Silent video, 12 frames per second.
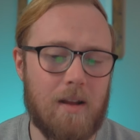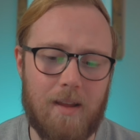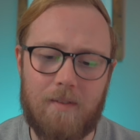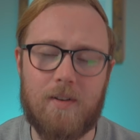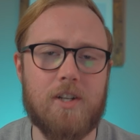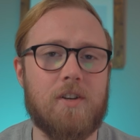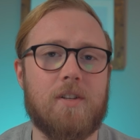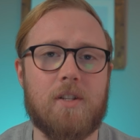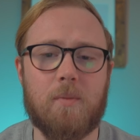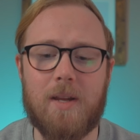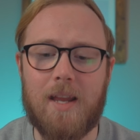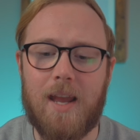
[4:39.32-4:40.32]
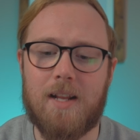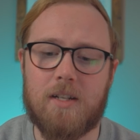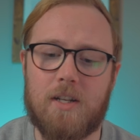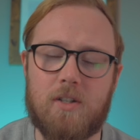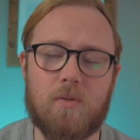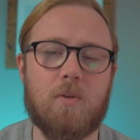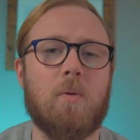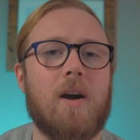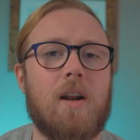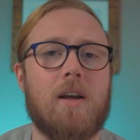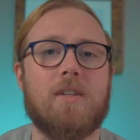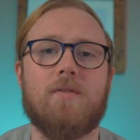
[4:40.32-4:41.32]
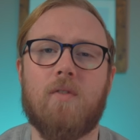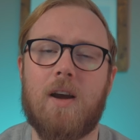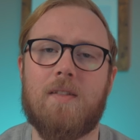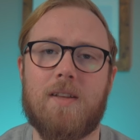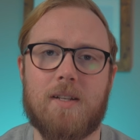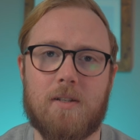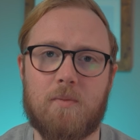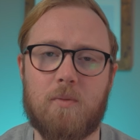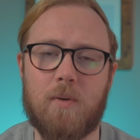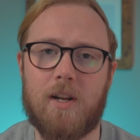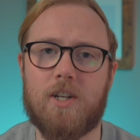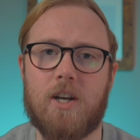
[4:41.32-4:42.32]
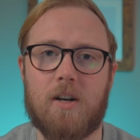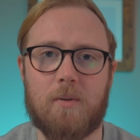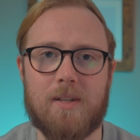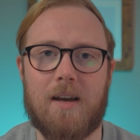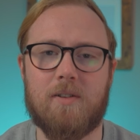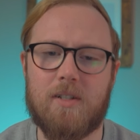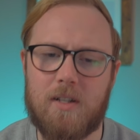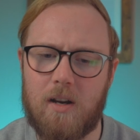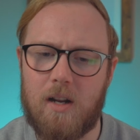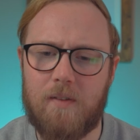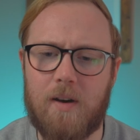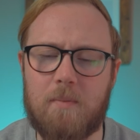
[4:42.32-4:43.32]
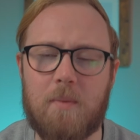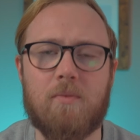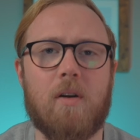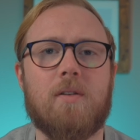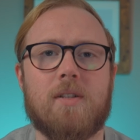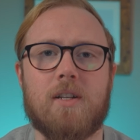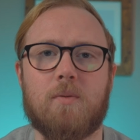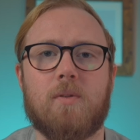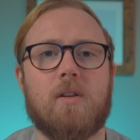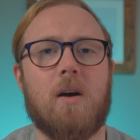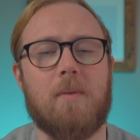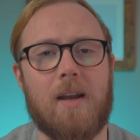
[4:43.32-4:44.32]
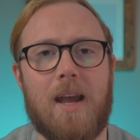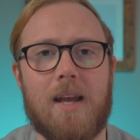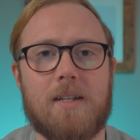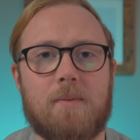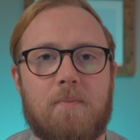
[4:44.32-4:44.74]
Even if it's just the weekend, I still quite like to write these small bullet journals out just to kind of help me process what's coming ahead.